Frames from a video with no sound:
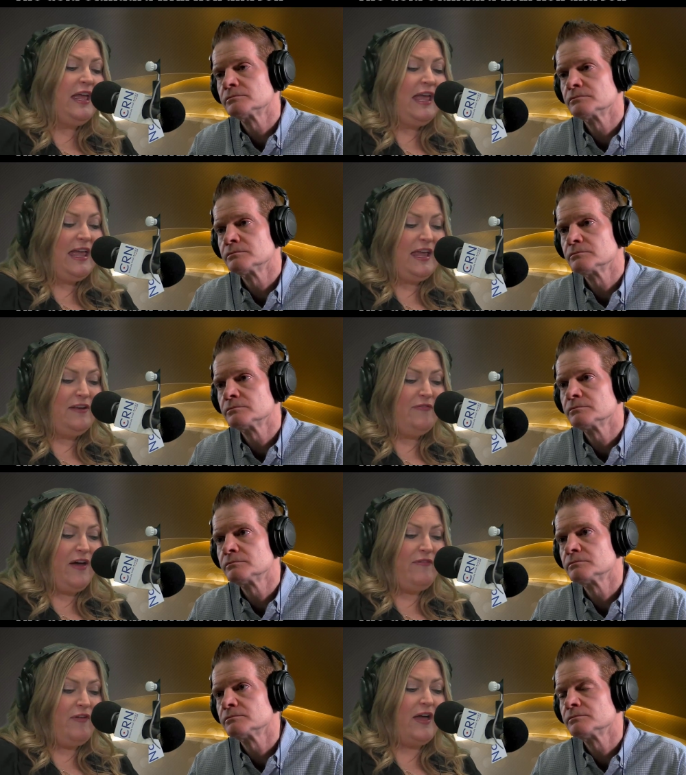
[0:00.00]
Speaker 1: eight
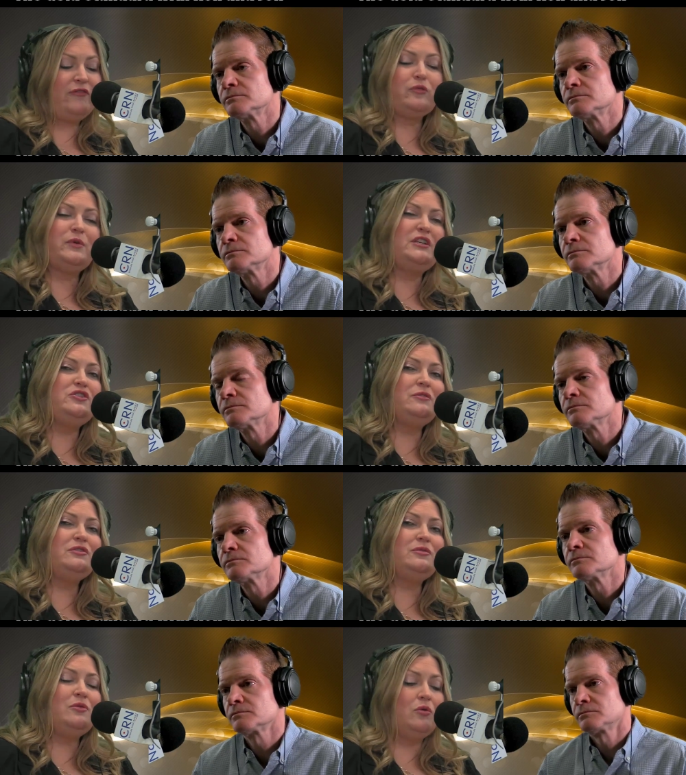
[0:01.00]
five five, three two
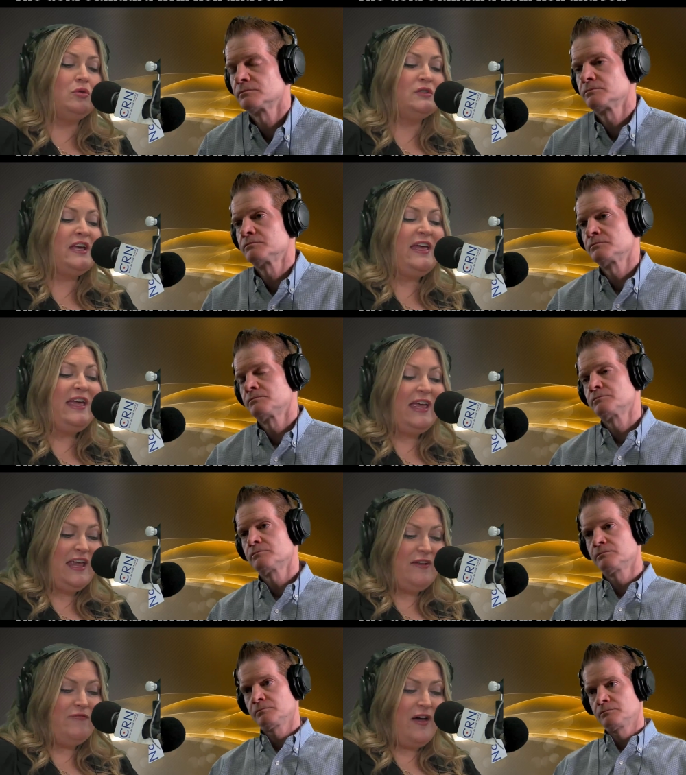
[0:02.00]
two, GOLD,
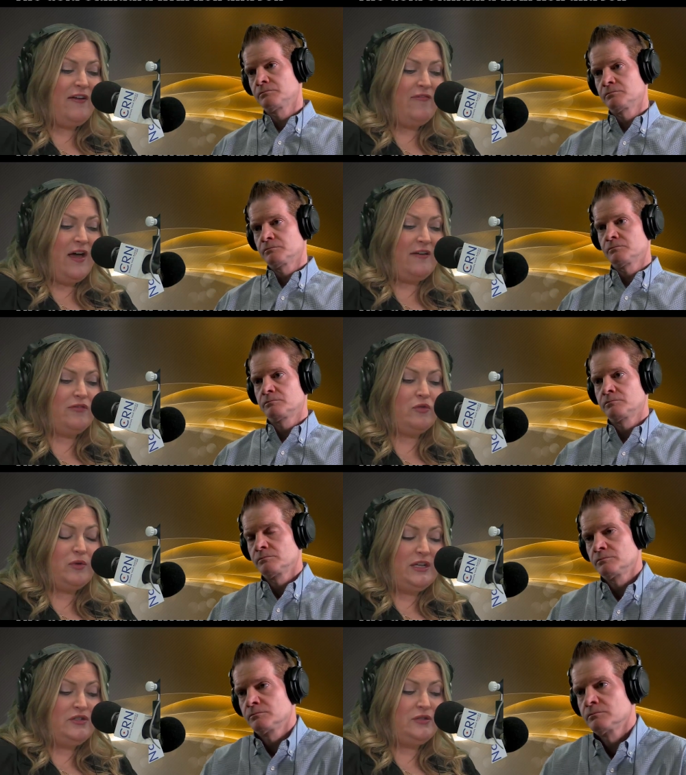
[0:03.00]
eight five five,
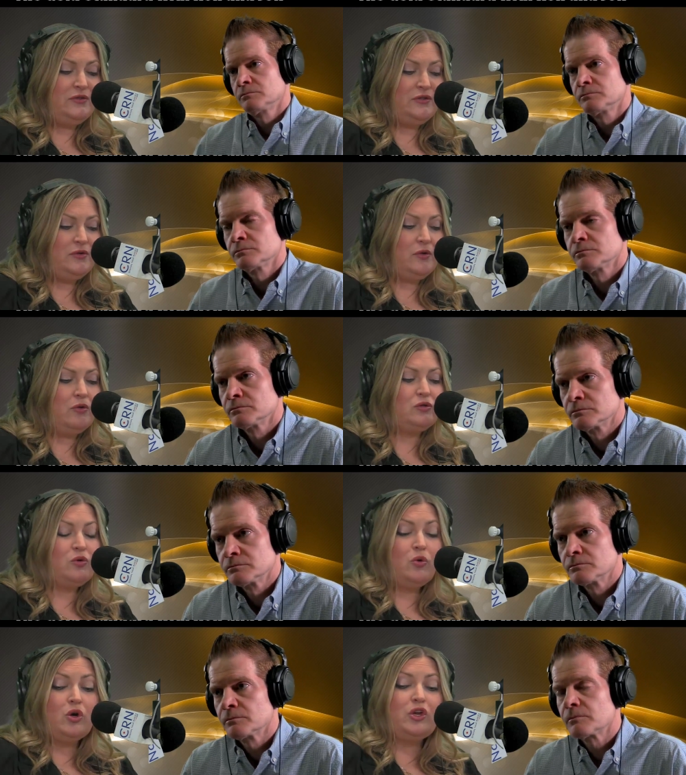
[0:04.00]
three two two, GOLD,
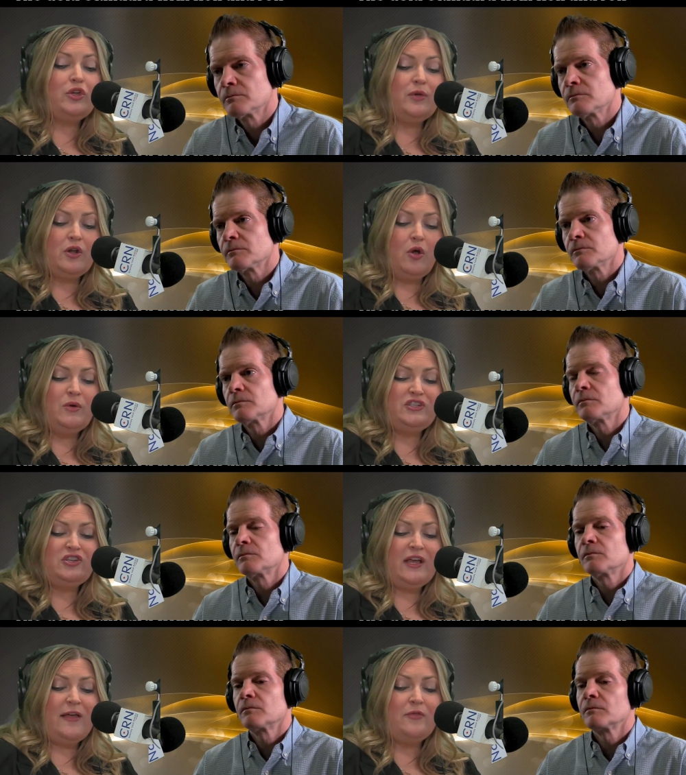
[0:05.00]
or you can always
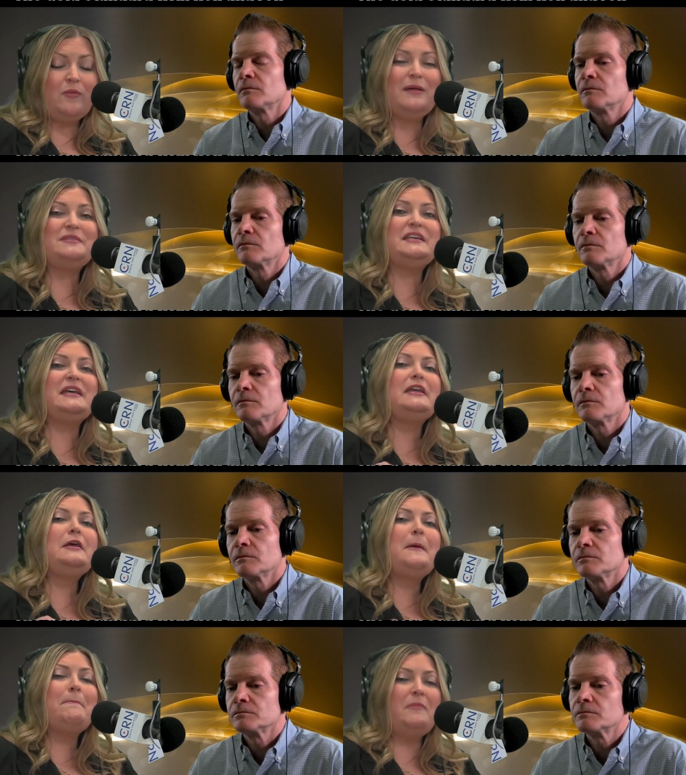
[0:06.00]
check out the website,
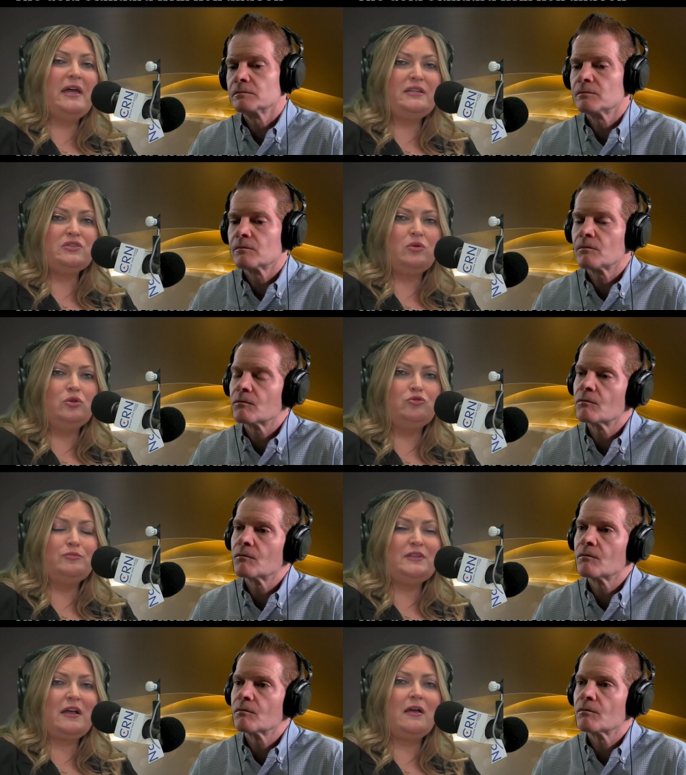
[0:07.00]
Midas Gold
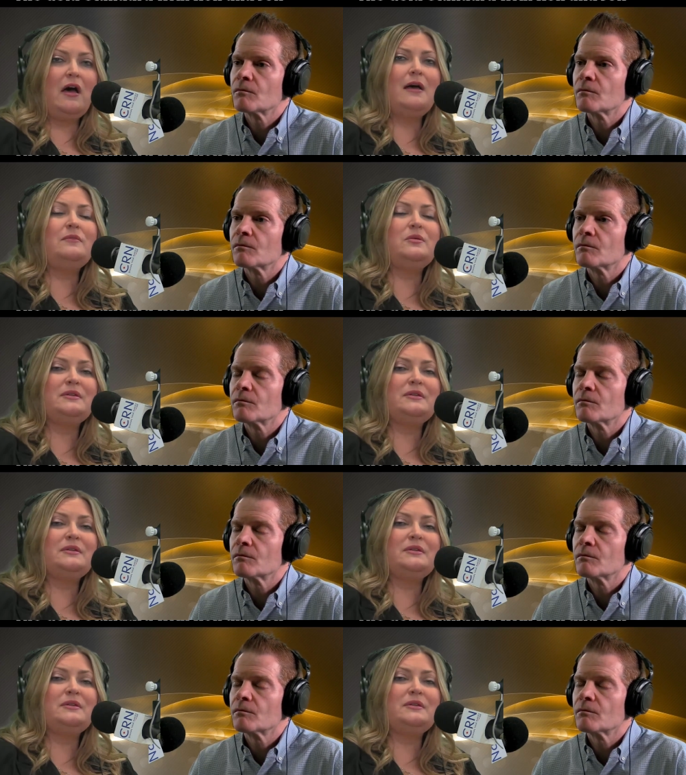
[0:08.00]
Group dot com. You can